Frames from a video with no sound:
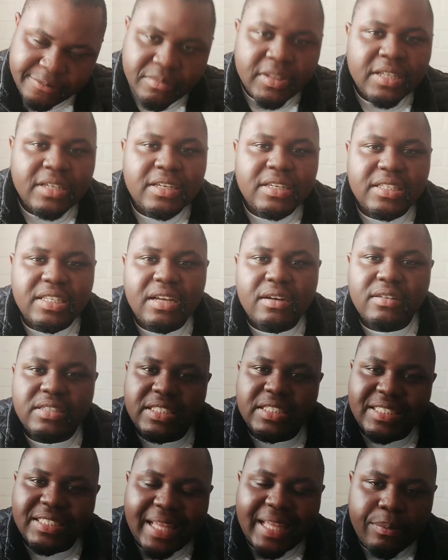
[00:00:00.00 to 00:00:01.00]
Now, the
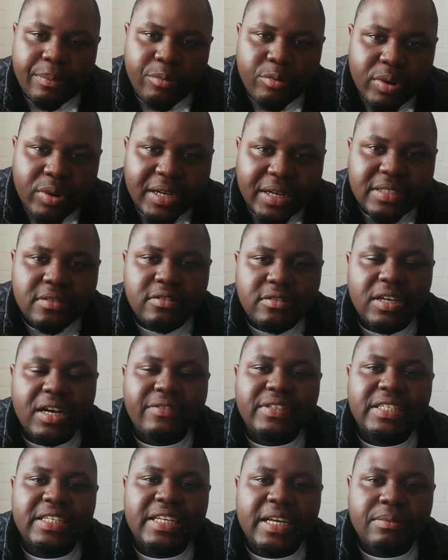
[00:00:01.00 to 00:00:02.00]
type 1, you have the
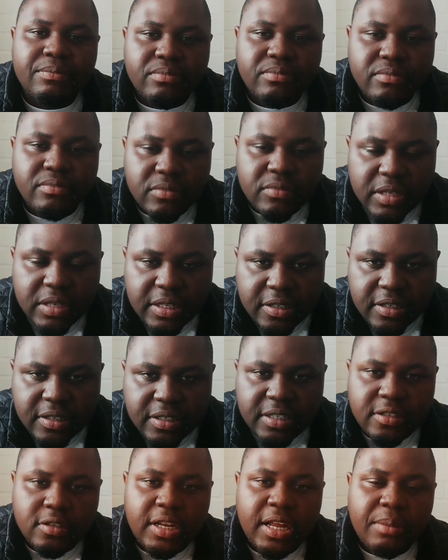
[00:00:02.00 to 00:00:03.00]

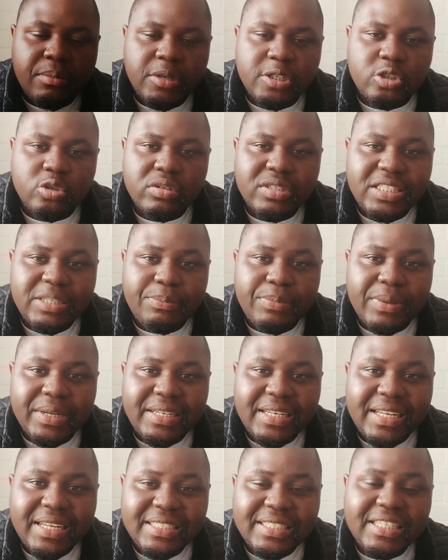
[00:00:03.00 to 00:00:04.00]
insulin
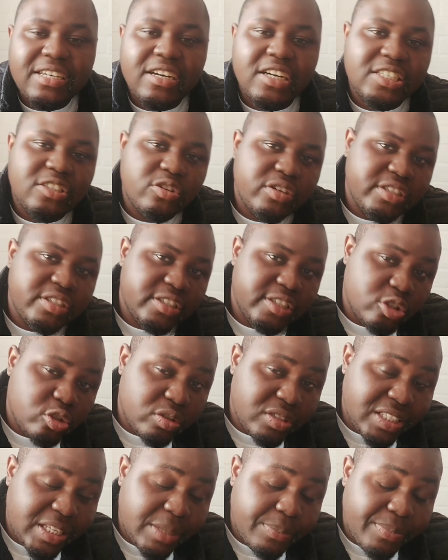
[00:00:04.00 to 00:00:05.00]
dependency and non-insulin
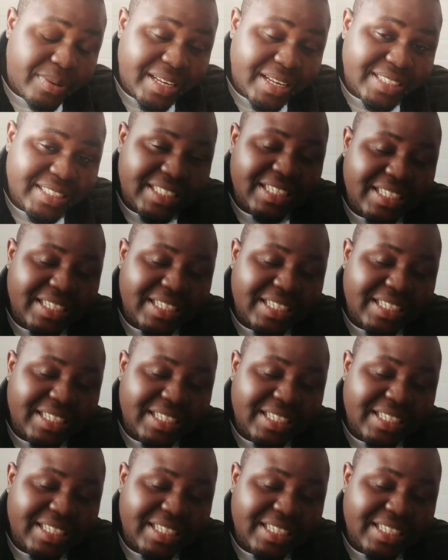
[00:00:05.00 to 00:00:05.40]
dependency,